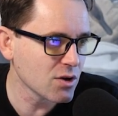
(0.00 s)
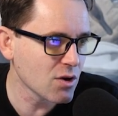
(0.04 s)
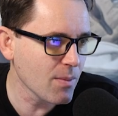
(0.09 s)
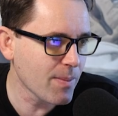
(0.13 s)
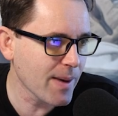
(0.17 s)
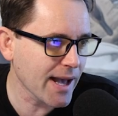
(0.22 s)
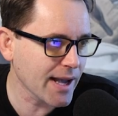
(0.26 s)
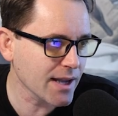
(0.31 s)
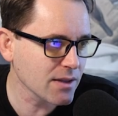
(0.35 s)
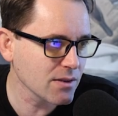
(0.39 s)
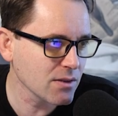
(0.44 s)
you go
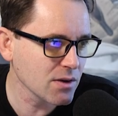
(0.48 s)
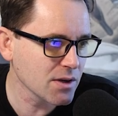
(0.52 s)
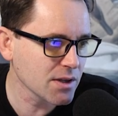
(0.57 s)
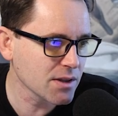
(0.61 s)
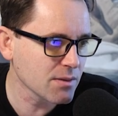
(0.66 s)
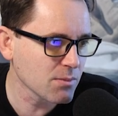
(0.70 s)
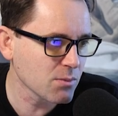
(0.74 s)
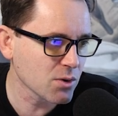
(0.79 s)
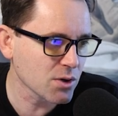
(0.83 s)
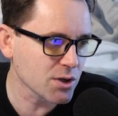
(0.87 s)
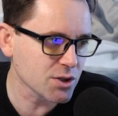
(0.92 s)
back and look at
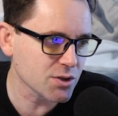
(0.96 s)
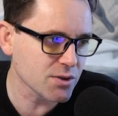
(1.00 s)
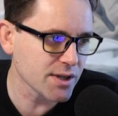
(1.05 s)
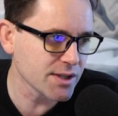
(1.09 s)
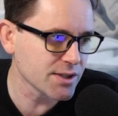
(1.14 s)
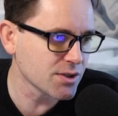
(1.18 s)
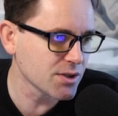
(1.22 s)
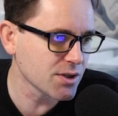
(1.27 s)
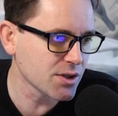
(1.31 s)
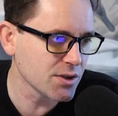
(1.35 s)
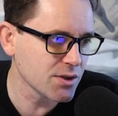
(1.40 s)
the mortgage
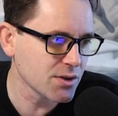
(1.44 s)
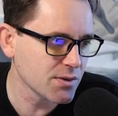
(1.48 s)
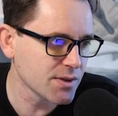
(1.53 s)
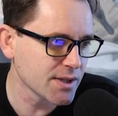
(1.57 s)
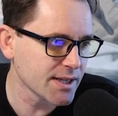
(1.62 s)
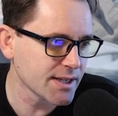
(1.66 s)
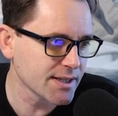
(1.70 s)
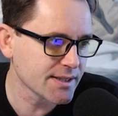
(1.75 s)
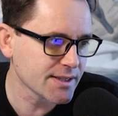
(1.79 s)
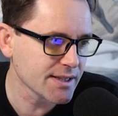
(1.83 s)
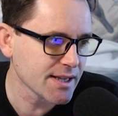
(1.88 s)
rates, you can do
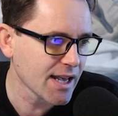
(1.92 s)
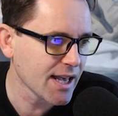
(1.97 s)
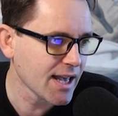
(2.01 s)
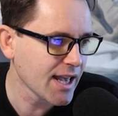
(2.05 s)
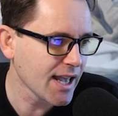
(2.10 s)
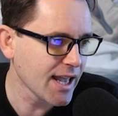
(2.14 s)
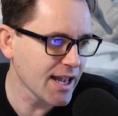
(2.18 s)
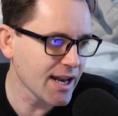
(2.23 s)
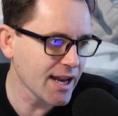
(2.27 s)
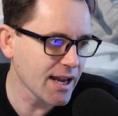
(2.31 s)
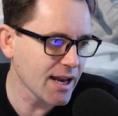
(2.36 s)
this
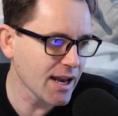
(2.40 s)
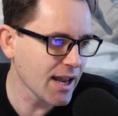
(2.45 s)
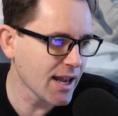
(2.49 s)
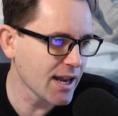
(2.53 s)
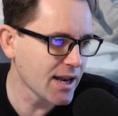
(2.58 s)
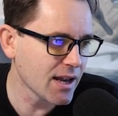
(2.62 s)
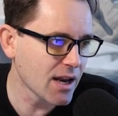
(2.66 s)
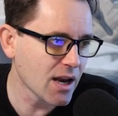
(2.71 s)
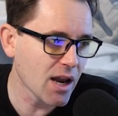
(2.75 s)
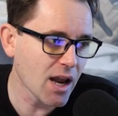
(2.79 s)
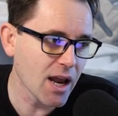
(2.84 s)
and it,
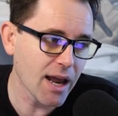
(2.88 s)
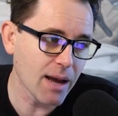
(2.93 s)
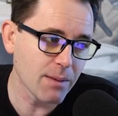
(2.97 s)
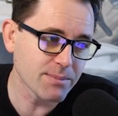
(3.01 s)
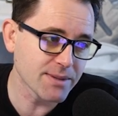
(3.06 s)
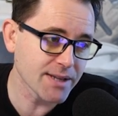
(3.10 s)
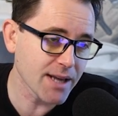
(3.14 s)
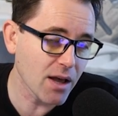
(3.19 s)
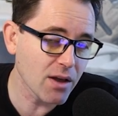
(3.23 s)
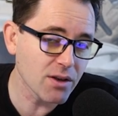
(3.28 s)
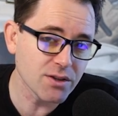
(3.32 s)

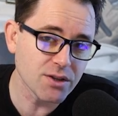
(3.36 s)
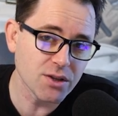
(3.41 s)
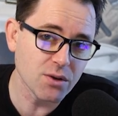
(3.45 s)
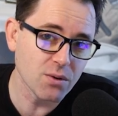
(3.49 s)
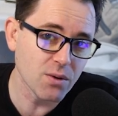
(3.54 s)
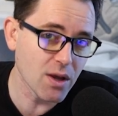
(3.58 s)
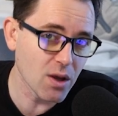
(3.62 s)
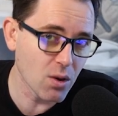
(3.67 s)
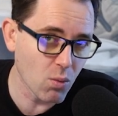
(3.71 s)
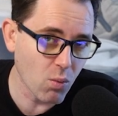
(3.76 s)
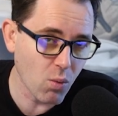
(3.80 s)
I'm telling
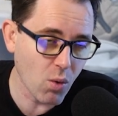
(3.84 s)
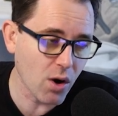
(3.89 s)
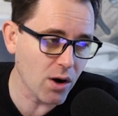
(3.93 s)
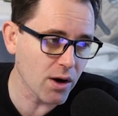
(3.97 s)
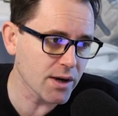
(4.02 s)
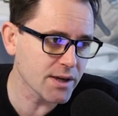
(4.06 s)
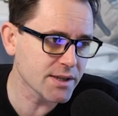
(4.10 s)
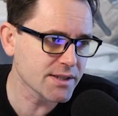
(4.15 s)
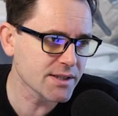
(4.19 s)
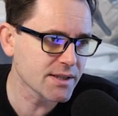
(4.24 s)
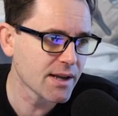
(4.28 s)
you, it
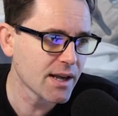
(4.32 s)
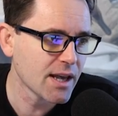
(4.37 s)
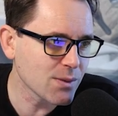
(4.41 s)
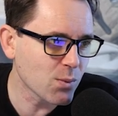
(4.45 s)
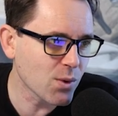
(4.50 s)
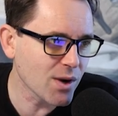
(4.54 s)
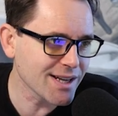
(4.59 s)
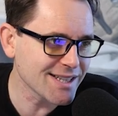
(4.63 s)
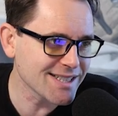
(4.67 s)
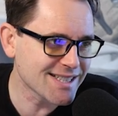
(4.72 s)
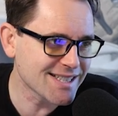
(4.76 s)
works.
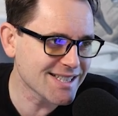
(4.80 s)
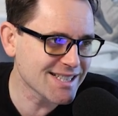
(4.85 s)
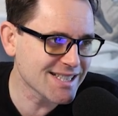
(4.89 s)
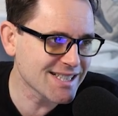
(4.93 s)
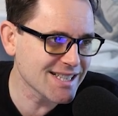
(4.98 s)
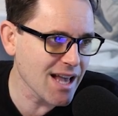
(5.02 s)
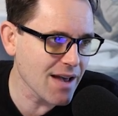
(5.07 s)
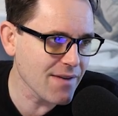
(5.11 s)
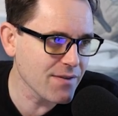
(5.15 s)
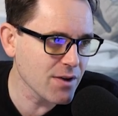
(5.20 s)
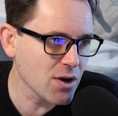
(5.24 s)
We're at
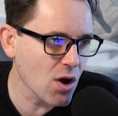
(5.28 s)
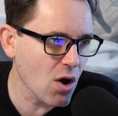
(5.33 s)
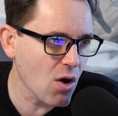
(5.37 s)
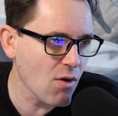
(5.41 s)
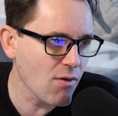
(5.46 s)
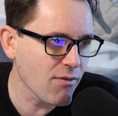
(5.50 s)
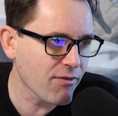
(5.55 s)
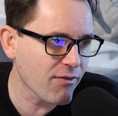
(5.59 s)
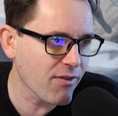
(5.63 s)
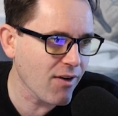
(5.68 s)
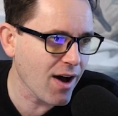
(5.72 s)

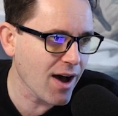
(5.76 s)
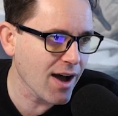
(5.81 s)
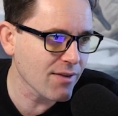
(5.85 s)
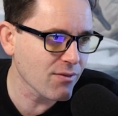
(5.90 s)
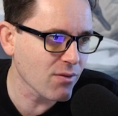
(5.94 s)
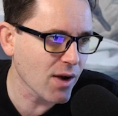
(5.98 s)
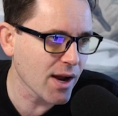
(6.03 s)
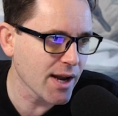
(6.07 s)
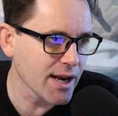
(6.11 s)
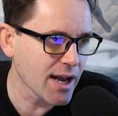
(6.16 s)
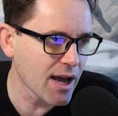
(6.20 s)

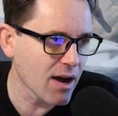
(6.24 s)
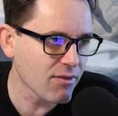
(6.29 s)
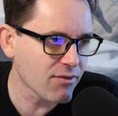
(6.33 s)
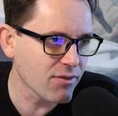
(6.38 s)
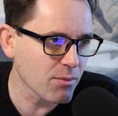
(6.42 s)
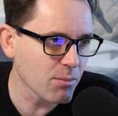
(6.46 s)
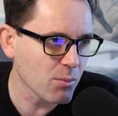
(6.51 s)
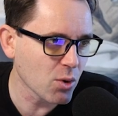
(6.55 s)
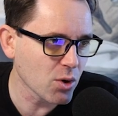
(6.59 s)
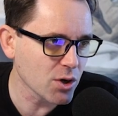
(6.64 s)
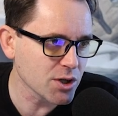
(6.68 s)
705 right now
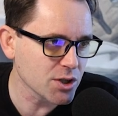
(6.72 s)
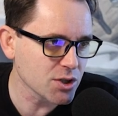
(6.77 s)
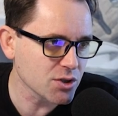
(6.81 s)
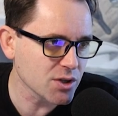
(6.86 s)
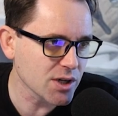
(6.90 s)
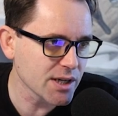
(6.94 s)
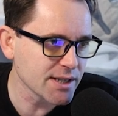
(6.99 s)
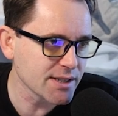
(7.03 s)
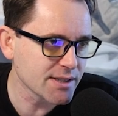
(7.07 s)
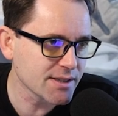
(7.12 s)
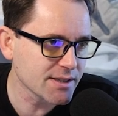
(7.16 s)
for mortgage
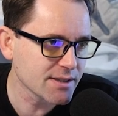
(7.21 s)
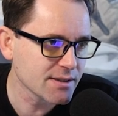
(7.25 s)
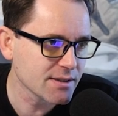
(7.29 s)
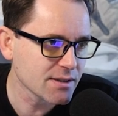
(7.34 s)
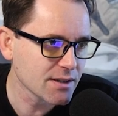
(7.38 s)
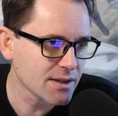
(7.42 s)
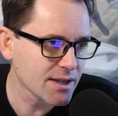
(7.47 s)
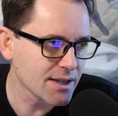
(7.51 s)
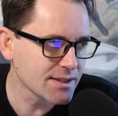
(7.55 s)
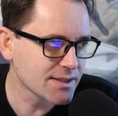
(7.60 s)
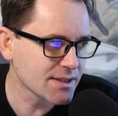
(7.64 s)
rates.
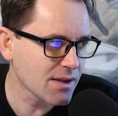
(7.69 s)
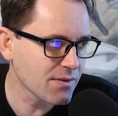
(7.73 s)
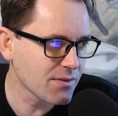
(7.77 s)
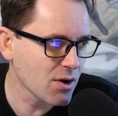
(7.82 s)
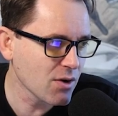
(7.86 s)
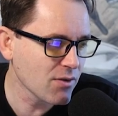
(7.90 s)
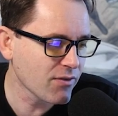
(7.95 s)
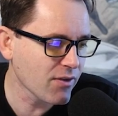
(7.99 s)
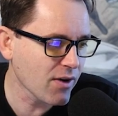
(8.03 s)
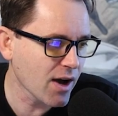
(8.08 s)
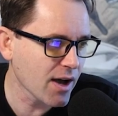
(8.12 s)
Hey,
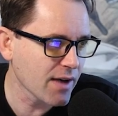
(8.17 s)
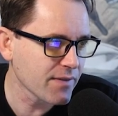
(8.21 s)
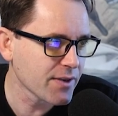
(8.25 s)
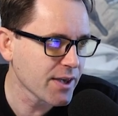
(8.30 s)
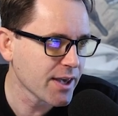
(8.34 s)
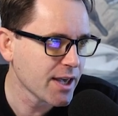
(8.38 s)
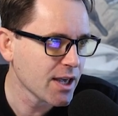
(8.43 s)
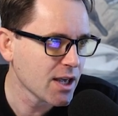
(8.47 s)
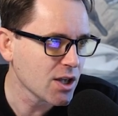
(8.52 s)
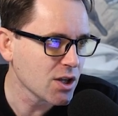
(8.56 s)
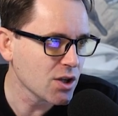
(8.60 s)
705.
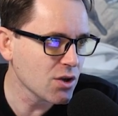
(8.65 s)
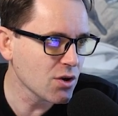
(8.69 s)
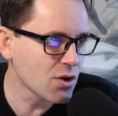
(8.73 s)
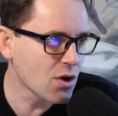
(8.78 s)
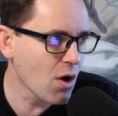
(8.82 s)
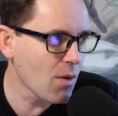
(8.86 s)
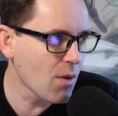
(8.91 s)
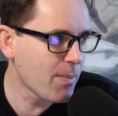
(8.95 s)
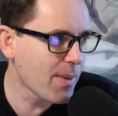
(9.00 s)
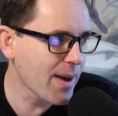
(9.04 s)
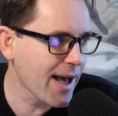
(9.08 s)
You
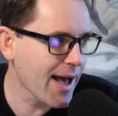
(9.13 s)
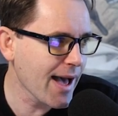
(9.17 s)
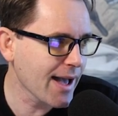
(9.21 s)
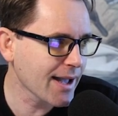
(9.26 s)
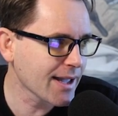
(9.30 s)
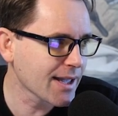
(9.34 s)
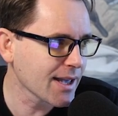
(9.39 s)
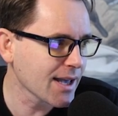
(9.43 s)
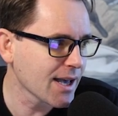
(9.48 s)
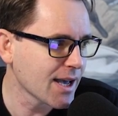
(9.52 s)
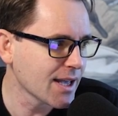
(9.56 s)
go
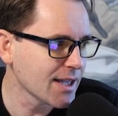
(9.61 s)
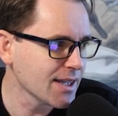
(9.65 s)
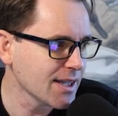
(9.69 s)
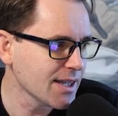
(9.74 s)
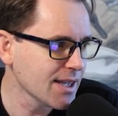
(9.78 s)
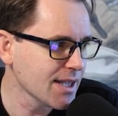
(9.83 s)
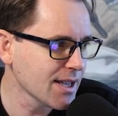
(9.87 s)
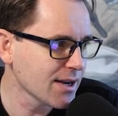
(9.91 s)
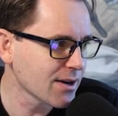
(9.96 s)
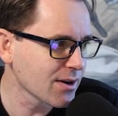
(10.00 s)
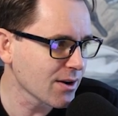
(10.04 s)
back a
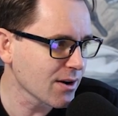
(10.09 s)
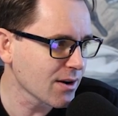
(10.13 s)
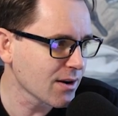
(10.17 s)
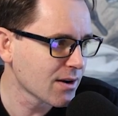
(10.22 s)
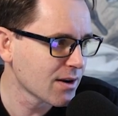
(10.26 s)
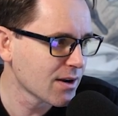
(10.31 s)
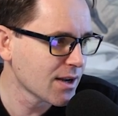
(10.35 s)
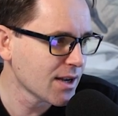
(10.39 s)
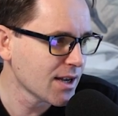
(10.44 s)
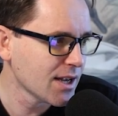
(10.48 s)
year,